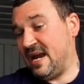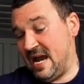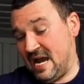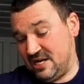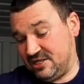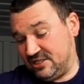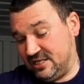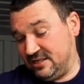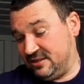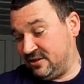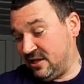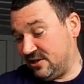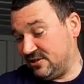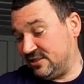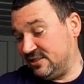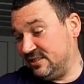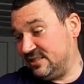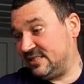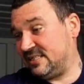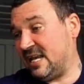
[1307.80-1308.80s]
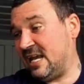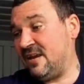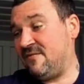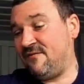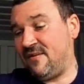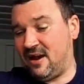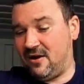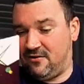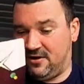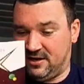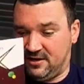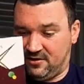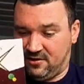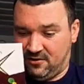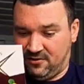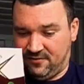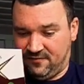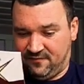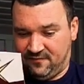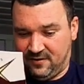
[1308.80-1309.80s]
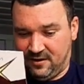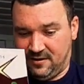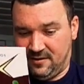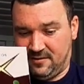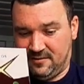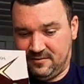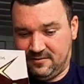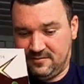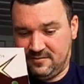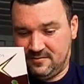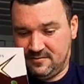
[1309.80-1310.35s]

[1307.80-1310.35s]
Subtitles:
It actually doesn't say variant on the front.